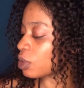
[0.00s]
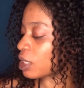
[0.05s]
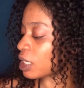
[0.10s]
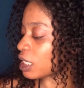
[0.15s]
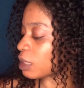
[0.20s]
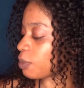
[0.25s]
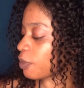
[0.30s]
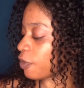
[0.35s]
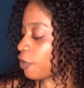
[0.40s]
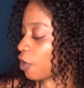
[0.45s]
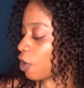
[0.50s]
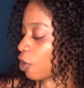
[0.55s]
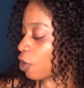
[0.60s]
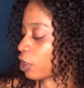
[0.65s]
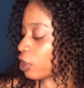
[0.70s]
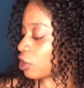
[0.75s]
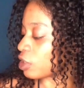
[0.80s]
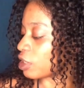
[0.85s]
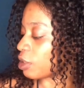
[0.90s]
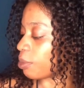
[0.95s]
this before
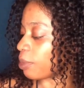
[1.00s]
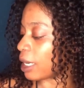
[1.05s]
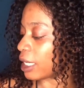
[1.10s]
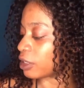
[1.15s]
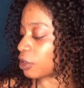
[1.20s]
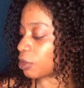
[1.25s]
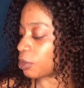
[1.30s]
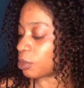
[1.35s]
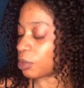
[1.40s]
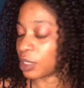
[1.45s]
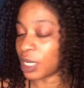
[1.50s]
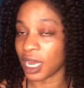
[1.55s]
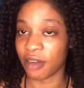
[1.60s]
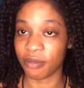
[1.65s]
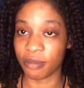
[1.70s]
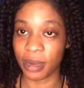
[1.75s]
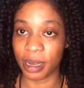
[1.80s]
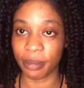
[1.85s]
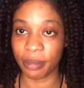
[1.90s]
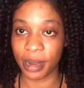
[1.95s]
going to the bathroom to have
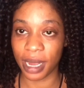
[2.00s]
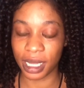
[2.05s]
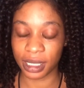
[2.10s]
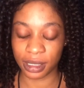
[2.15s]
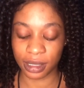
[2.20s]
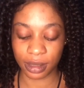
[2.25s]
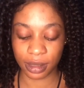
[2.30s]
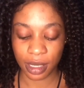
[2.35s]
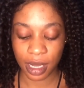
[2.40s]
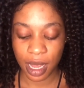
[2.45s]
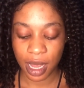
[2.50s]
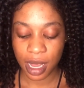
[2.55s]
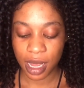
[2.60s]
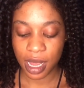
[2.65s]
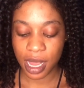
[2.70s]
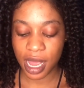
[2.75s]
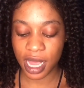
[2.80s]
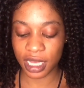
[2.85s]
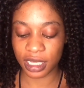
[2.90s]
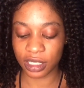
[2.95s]
my bath,
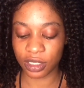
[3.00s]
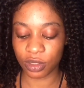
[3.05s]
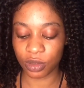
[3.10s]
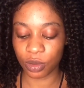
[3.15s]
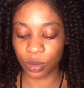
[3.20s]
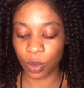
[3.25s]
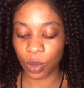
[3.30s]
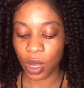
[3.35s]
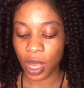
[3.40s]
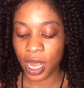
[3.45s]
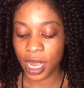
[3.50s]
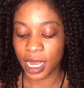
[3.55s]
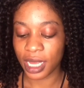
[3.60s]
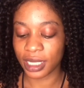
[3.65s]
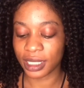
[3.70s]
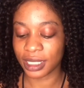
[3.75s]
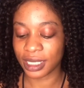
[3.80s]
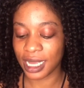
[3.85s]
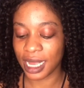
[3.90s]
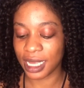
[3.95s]
yeah, so
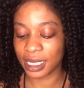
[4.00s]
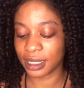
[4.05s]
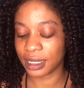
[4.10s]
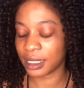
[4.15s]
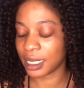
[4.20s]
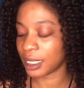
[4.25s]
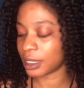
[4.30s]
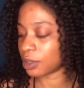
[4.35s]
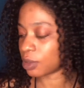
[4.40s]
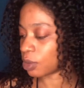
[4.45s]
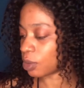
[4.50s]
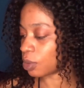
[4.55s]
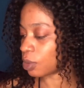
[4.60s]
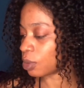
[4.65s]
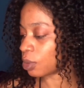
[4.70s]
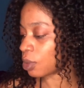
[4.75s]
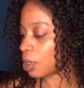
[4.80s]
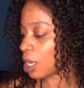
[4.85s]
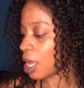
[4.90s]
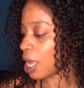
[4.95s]
it can
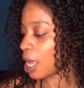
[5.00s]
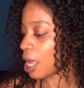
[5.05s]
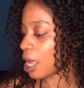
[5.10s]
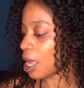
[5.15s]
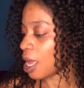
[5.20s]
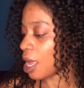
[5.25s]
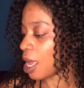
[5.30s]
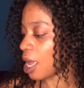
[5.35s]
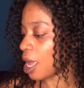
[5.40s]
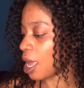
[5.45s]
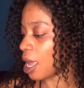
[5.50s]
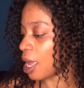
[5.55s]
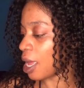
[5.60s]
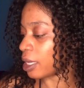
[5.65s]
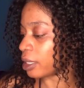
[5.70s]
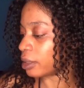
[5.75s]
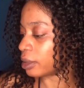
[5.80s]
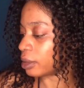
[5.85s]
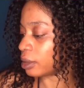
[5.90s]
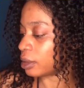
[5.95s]
settle,
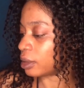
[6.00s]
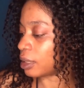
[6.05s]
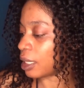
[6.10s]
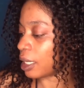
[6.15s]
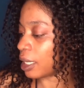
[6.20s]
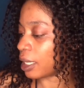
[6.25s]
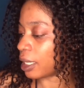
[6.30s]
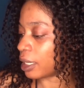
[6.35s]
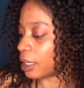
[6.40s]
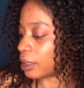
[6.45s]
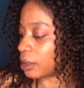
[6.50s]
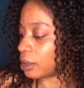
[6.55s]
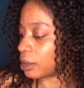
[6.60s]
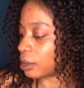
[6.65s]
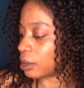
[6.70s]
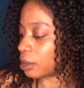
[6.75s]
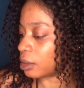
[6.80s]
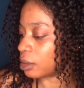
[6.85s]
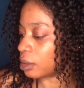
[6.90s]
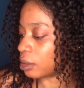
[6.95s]
and then
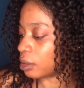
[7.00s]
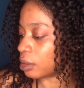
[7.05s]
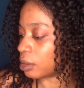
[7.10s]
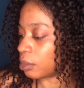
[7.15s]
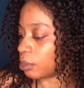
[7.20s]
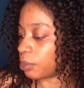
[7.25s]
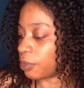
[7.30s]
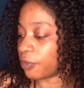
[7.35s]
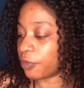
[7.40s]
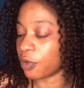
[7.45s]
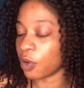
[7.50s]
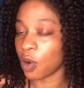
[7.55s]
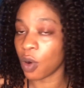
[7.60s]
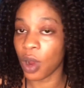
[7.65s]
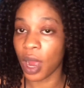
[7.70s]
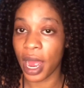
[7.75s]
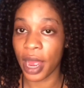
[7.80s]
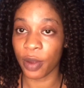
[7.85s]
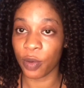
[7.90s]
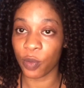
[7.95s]
before
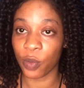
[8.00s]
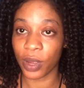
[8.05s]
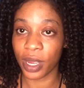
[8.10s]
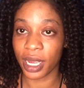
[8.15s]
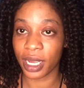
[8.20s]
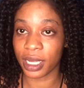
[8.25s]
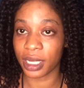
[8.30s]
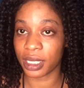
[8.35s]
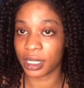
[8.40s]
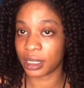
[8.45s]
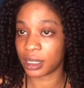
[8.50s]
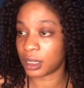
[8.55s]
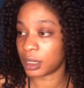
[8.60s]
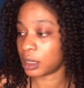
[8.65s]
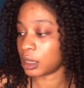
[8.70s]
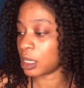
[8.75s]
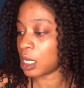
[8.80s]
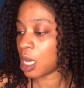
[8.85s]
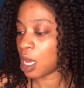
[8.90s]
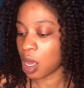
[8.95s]
I wear it
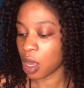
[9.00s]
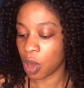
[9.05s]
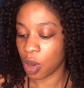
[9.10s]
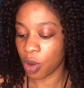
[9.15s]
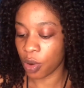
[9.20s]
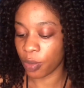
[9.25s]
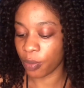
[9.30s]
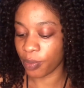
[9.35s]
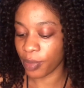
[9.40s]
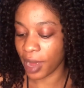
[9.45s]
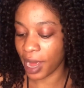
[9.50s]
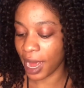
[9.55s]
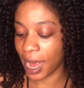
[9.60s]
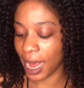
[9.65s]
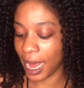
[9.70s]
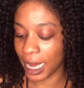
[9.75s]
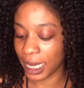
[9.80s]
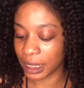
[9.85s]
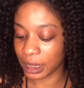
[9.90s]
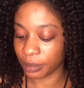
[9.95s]
on my
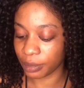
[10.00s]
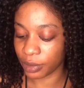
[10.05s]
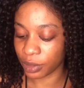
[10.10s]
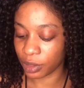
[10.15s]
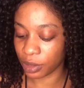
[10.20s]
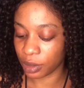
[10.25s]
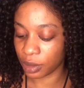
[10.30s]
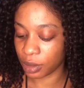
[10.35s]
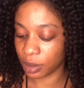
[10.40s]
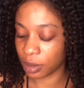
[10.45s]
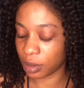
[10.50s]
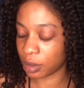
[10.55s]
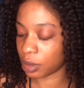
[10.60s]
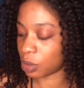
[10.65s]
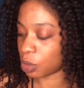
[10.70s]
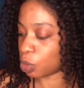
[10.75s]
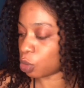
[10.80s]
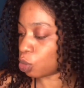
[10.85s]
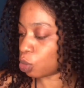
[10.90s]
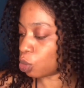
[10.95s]
eyes, because
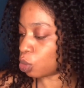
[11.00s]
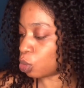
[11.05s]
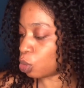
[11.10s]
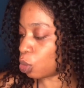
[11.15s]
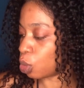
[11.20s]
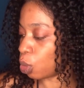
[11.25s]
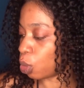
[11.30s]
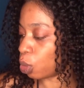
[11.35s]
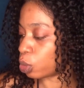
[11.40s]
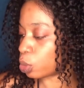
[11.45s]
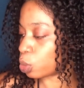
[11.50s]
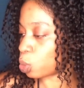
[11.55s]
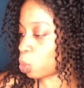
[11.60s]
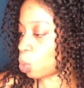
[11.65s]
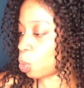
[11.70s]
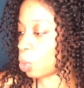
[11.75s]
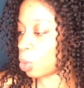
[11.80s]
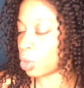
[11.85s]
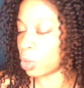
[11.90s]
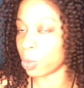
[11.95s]
you don't
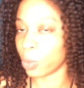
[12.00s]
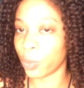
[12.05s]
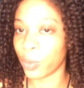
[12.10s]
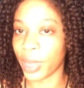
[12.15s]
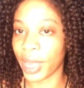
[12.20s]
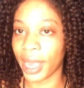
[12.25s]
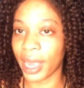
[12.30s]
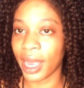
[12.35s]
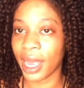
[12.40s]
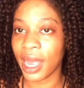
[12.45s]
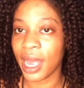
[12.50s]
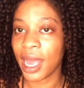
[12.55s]
want to wear